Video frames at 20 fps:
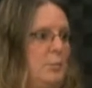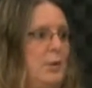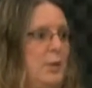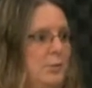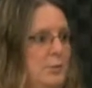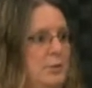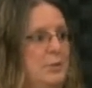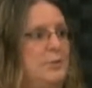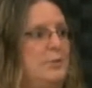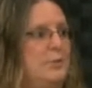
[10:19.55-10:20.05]
when I
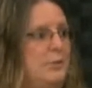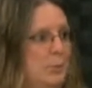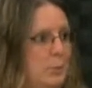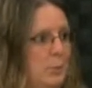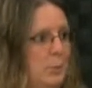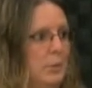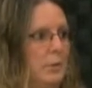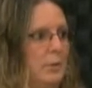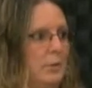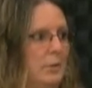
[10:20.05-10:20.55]
was in
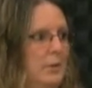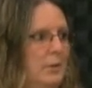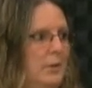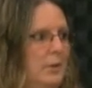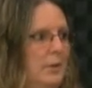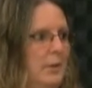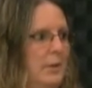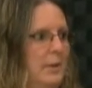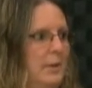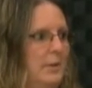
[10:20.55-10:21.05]
school
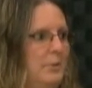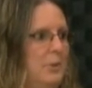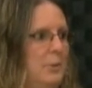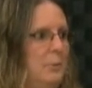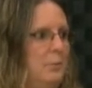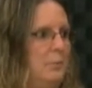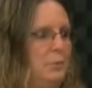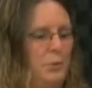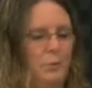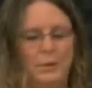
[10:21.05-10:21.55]
to,
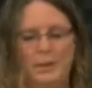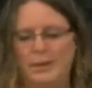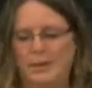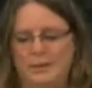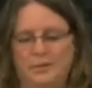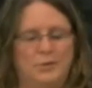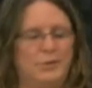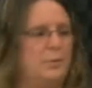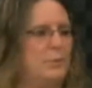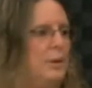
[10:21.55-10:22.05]
to the
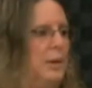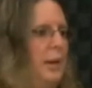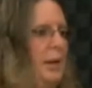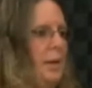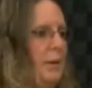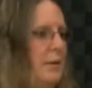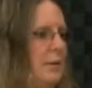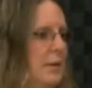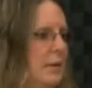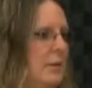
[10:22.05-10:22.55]
history
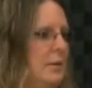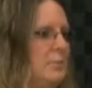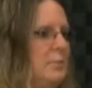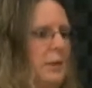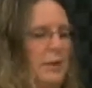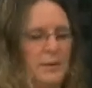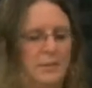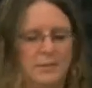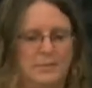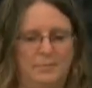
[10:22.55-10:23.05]
and things
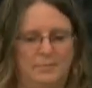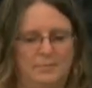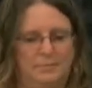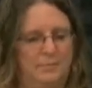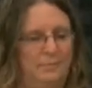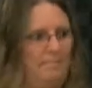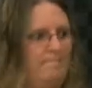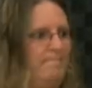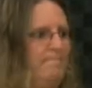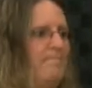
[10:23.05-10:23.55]
because,
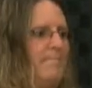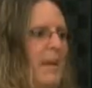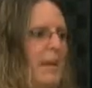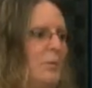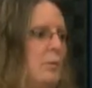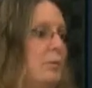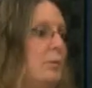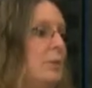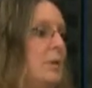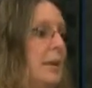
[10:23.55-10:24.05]
and
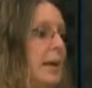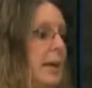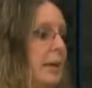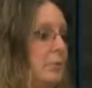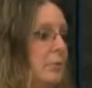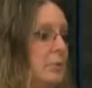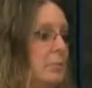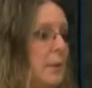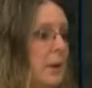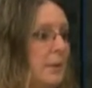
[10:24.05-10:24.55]
learn the
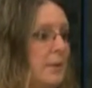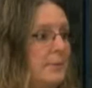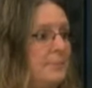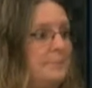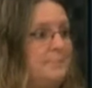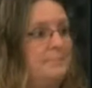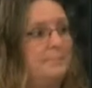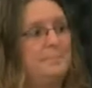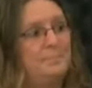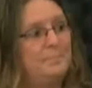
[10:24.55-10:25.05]
language better
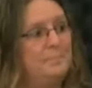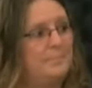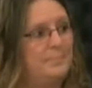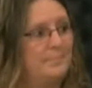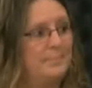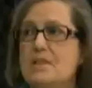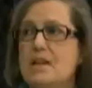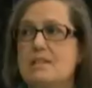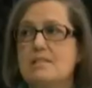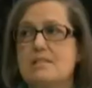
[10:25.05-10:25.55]
all
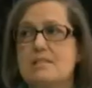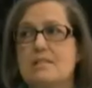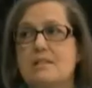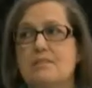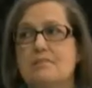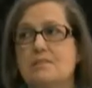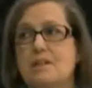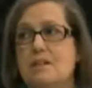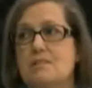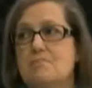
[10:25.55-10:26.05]
that
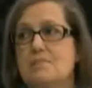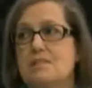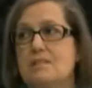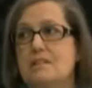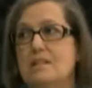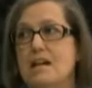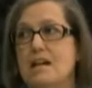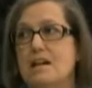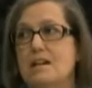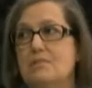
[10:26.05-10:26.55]
stuff comes
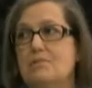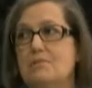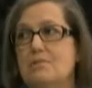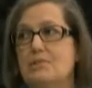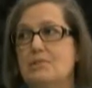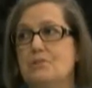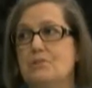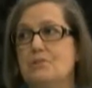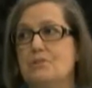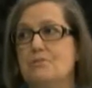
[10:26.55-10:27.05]
alive when
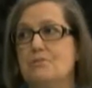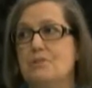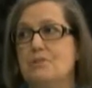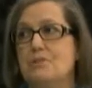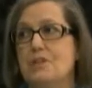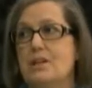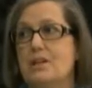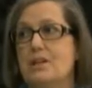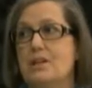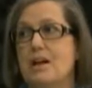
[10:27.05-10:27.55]
you're over
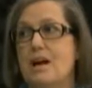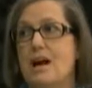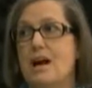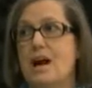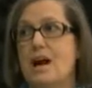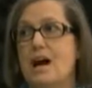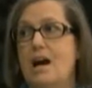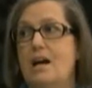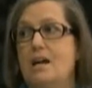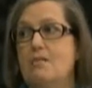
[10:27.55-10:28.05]
there.
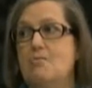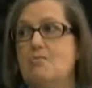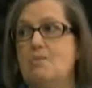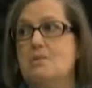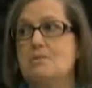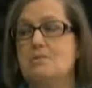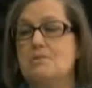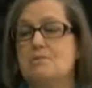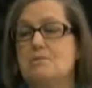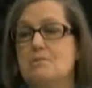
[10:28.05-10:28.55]
Yes. I
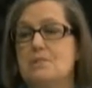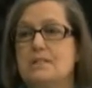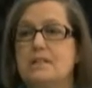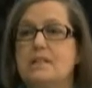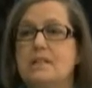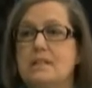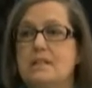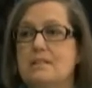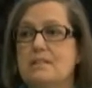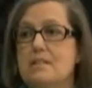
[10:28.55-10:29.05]
wasn't
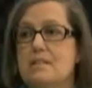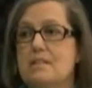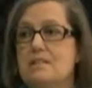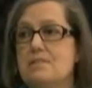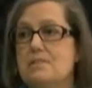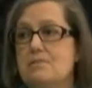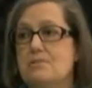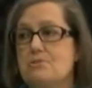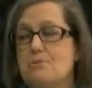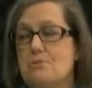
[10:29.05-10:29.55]
really into
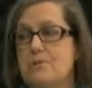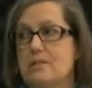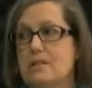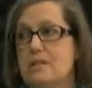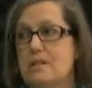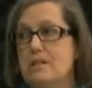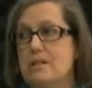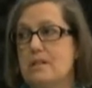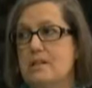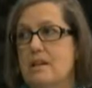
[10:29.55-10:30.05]

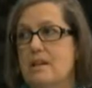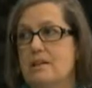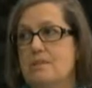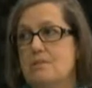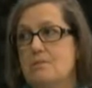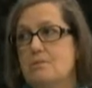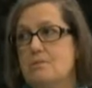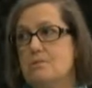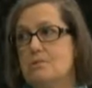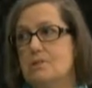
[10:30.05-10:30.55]
history in high
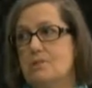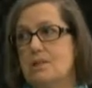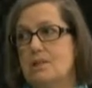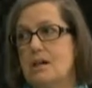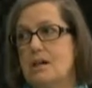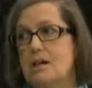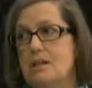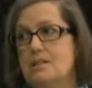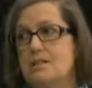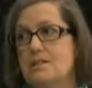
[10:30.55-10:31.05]
school or
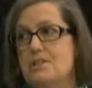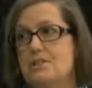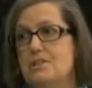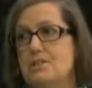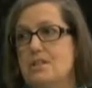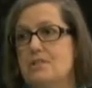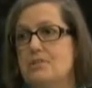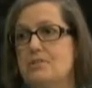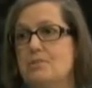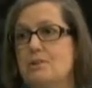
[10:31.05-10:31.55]
college mm
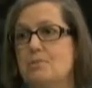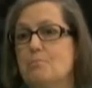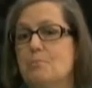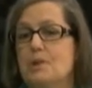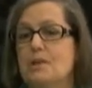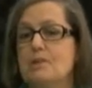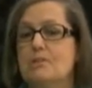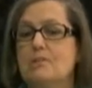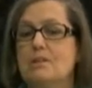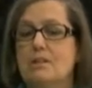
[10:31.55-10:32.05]
-hmm. either,
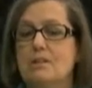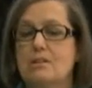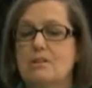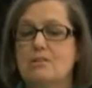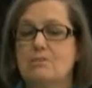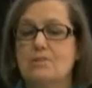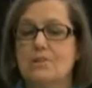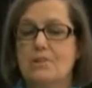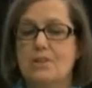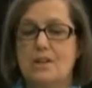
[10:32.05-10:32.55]
but you get
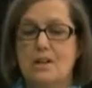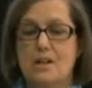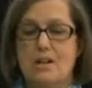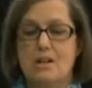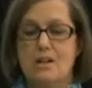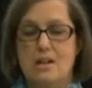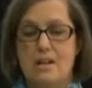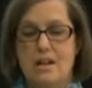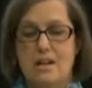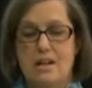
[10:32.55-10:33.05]
over
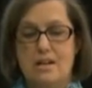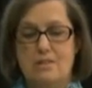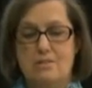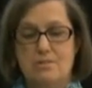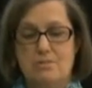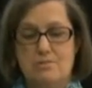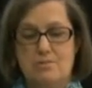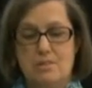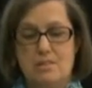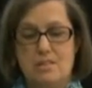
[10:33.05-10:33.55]
there and
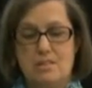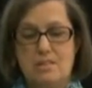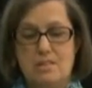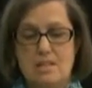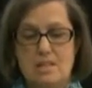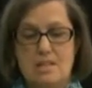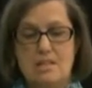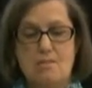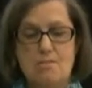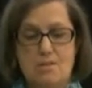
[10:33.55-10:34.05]
you
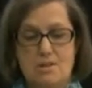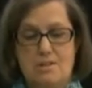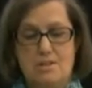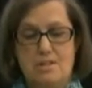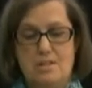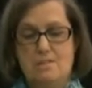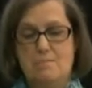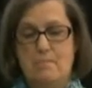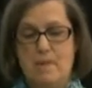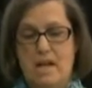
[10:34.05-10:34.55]
see where
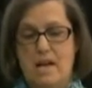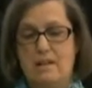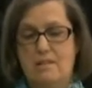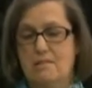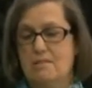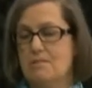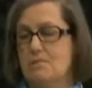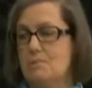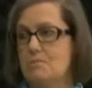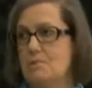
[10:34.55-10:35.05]
these
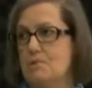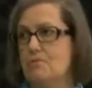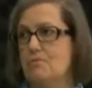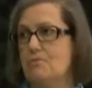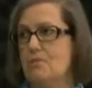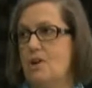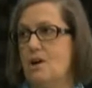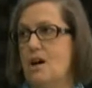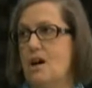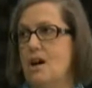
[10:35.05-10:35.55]
battles were
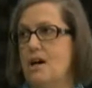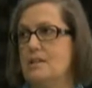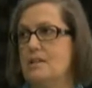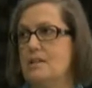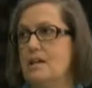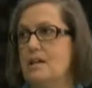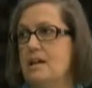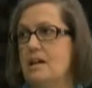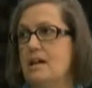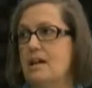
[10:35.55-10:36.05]
fought
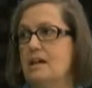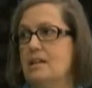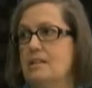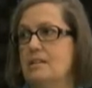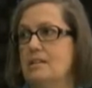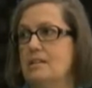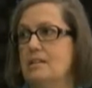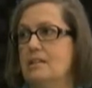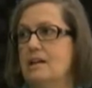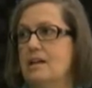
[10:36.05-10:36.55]
yes.
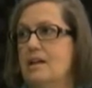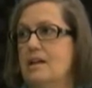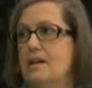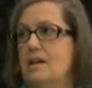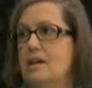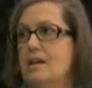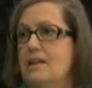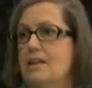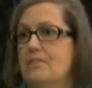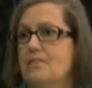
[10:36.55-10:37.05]
and
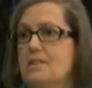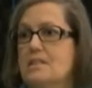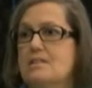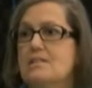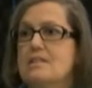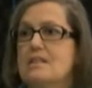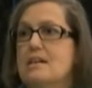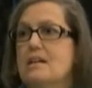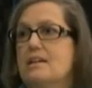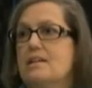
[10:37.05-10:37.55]

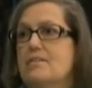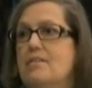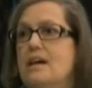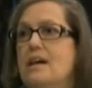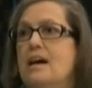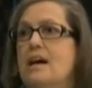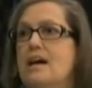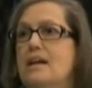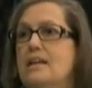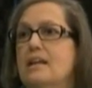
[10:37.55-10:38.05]
things like
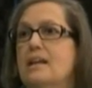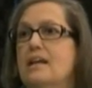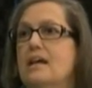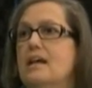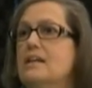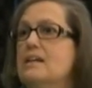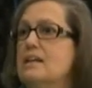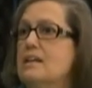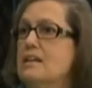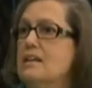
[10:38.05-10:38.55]
that,
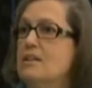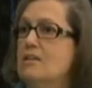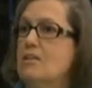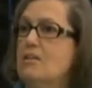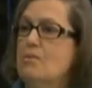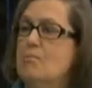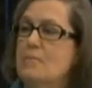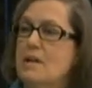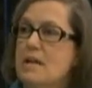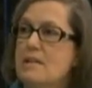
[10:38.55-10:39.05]
and it
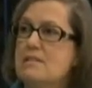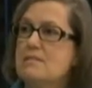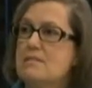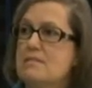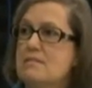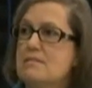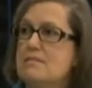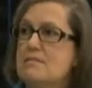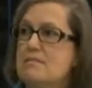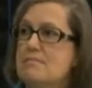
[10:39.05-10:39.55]
all
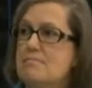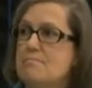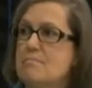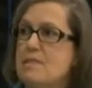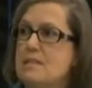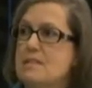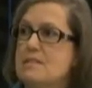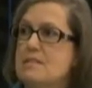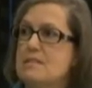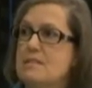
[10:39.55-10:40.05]
makes
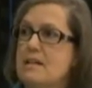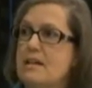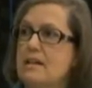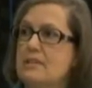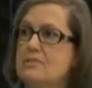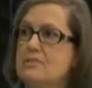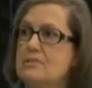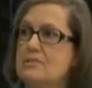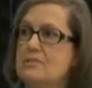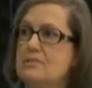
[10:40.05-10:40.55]
makes
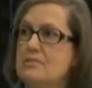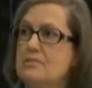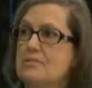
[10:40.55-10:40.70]
sense.